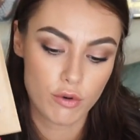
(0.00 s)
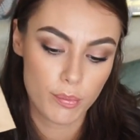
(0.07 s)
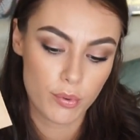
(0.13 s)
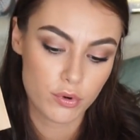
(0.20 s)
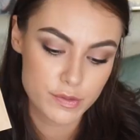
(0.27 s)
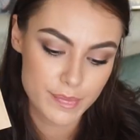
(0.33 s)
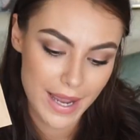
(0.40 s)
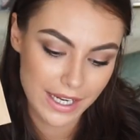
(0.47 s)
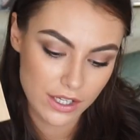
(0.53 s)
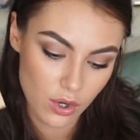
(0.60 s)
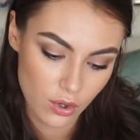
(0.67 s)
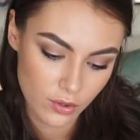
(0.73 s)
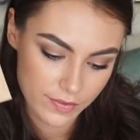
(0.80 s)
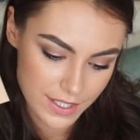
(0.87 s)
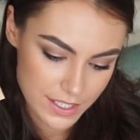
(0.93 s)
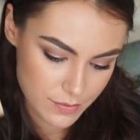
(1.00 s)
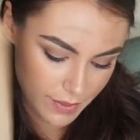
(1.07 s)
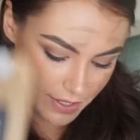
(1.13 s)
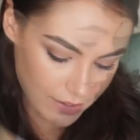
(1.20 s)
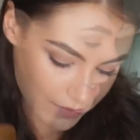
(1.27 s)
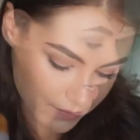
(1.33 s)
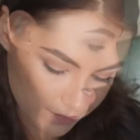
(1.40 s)
report back on this
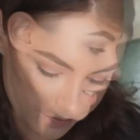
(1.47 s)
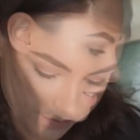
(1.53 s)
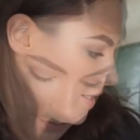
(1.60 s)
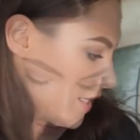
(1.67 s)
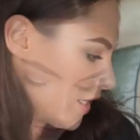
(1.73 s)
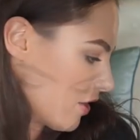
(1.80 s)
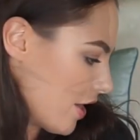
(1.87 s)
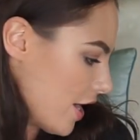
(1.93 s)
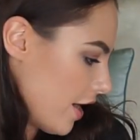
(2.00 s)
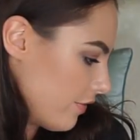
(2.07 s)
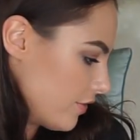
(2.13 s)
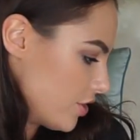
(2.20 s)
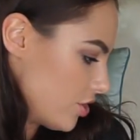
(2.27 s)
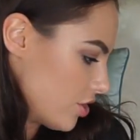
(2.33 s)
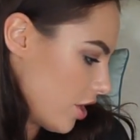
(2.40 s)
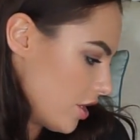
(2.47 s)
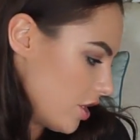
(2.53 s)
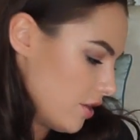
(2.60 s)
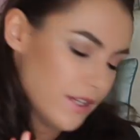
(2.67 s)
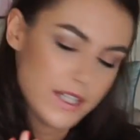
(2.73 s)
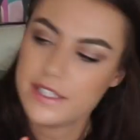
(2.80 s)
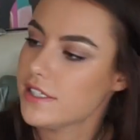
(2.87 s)
one. Next thing I have to show
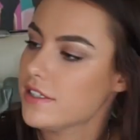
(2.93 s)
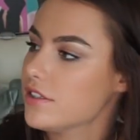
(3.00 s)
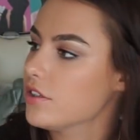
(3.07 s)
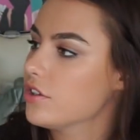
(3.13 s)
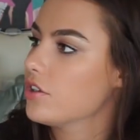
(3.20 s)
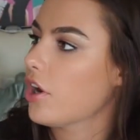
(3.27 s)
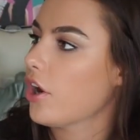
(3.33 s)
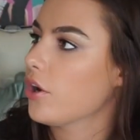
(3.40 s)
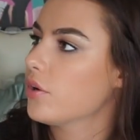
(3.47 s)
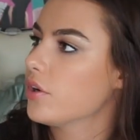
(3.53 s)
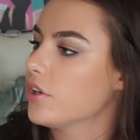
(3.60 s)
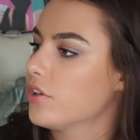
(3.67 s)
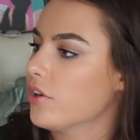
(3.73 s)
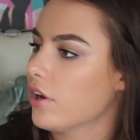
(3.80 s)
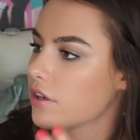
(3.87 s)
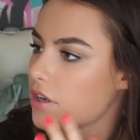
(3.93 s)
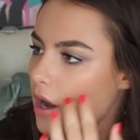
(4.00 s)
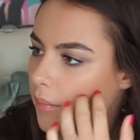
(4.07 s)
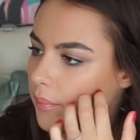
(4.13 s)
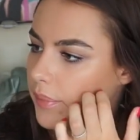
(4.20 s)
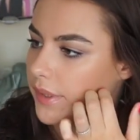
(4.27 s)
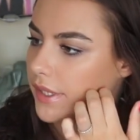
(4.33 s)
you, this is the coconut
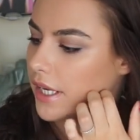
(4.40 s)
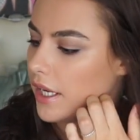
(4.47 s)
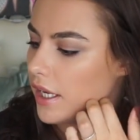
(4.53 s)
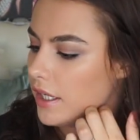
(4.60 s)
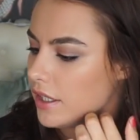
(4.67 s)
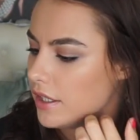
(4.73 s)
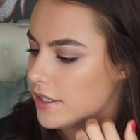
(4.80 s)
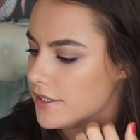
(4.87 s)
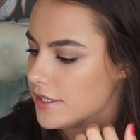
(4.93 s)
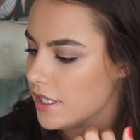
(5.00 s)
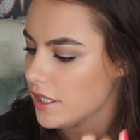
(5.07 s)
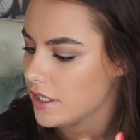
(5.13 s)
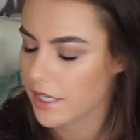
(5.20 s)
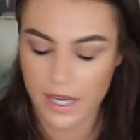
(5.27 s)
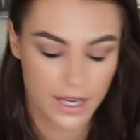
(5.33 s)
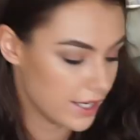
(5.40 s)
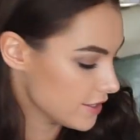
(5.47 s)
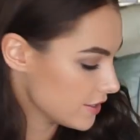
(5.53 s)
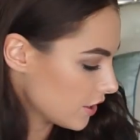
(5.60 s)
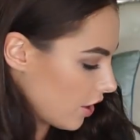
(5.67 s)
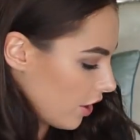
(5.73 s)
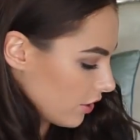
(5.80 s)
company, is it? Yeah, it
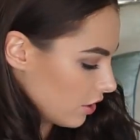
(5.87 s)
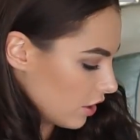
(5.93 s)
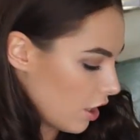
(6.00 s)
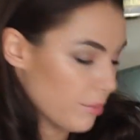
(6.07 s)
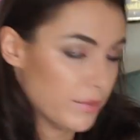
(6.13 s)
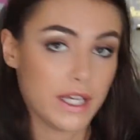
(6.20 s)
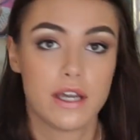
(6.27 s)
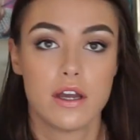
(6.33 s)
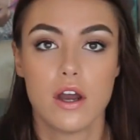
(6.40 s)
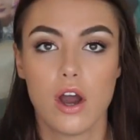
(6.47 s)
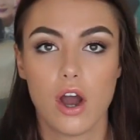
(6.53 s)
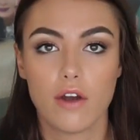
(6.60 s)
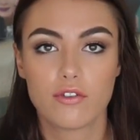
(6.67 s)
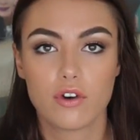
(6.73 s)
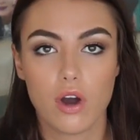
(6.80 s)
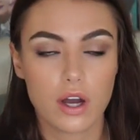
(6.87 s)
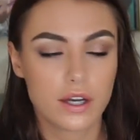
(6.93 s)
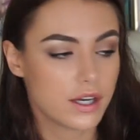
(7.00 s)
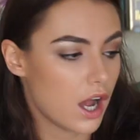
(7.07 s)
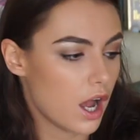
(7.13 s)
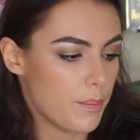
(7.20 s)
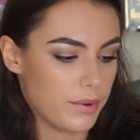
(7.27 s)
is the coconut company. I've got a
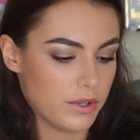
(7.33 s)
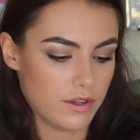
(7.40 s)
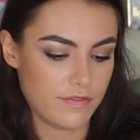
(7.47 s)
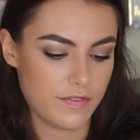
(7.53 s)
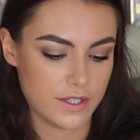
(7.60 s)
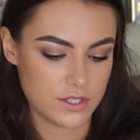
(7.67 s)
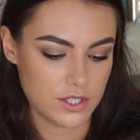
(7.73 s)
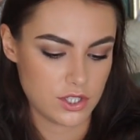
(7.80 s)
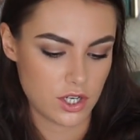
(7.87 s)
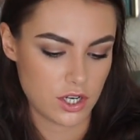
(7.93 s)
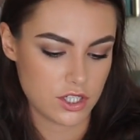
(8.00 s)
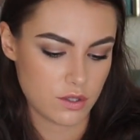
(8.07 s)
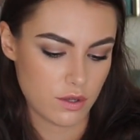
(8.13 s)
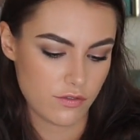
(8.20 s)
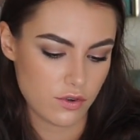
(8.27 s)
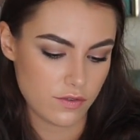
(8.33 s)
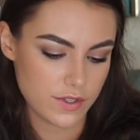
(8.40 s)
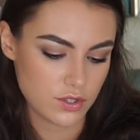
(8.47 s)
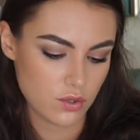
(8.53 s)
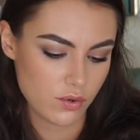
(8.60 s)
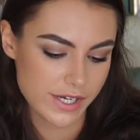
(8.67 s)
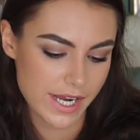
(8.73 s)
couple of things to show you. So I've got
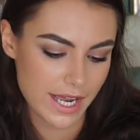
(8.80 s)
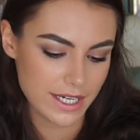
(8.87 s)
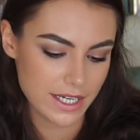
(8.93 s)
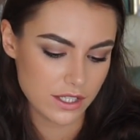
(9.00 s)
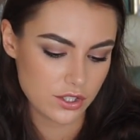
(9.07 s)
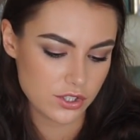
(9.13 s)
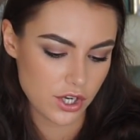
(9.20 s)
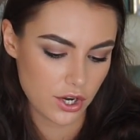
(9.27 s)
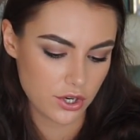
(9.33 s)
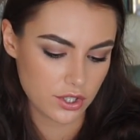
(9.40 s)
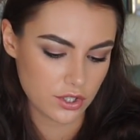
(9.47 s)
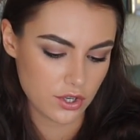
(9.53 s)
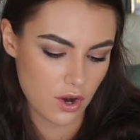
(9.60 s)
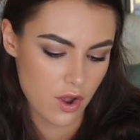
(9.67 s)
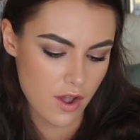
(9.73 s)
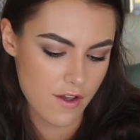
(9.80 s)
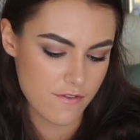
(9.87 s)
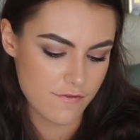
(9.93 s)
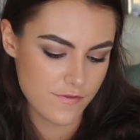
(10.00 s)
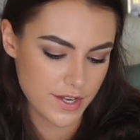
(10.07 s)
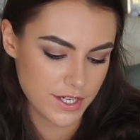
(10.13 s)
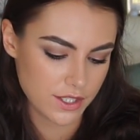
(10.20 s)
this organic coconut
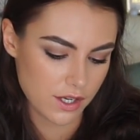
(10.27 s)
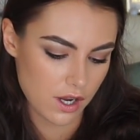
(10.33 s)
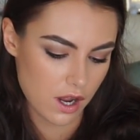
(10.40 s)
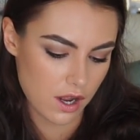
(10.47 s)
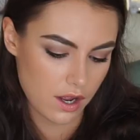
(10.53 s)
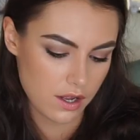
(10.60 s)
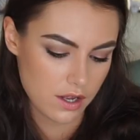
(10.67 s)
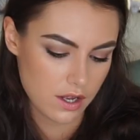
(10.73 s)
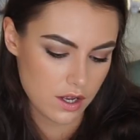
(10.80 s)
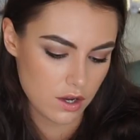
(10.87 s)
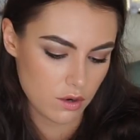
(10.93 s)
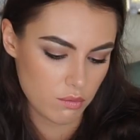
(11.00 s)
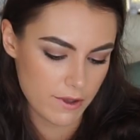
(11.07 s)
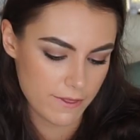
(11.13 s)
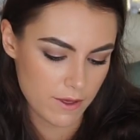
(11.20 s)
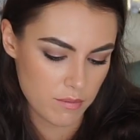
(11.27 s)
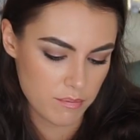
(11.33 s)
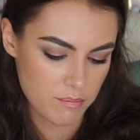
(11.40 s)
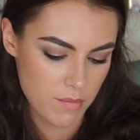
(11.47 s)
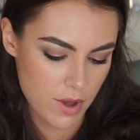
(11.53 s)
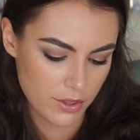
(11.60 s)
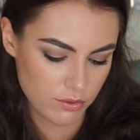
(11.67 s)
vinegar with
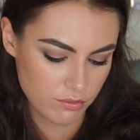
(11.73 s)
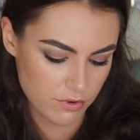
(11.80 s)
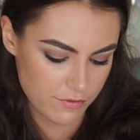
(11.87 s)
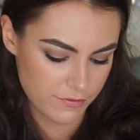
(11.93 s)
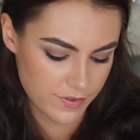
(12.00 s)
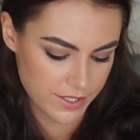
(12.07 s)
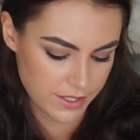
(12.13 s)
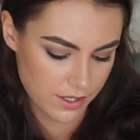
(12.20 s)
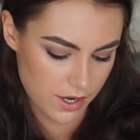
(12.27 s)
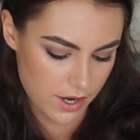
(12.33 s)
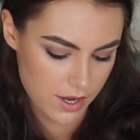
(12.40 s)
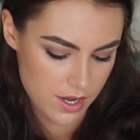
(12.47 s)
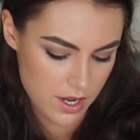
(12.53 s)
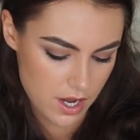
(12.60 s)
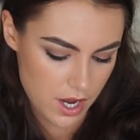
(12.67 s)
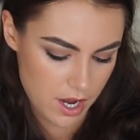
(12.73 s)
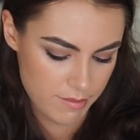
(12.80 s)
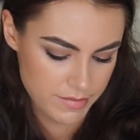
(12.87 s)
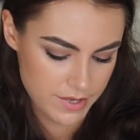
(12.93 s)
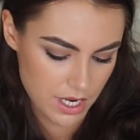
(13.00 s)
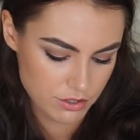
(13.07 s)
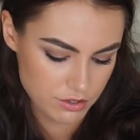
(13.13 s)
mother of vinegar,
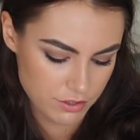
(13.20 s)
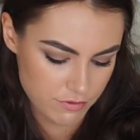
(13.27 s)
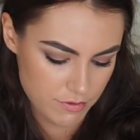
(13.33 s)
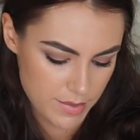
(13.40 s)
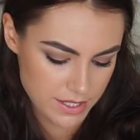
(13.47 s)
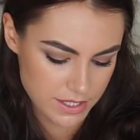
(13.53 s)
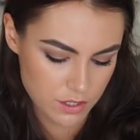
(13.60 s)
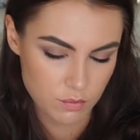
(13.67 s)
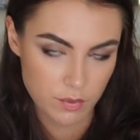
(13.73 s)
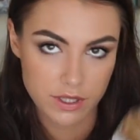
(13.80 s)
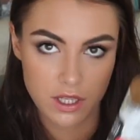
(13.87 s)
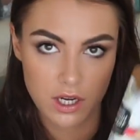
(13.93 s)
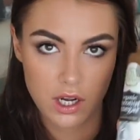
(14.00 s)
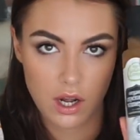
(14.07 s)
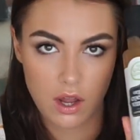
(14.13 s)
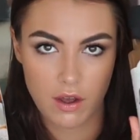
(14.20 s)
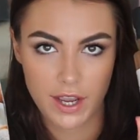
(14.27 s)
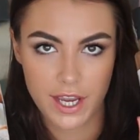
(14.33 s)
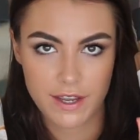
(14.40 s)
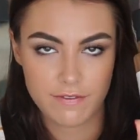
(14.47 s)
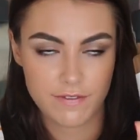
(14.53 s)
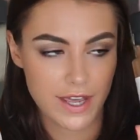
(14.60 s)
naturally fermented with
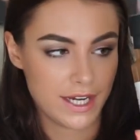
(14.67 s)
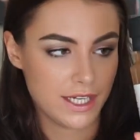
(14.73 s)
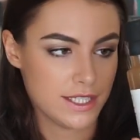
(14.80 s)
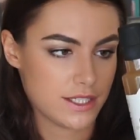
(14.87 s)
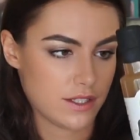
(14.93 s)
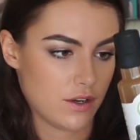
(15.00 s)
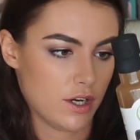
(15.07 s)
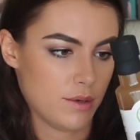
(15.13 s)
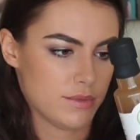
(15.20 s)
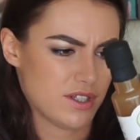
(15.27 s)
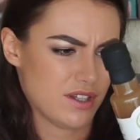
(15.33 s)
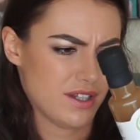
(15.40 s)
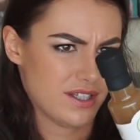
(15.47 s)
live enzymes. So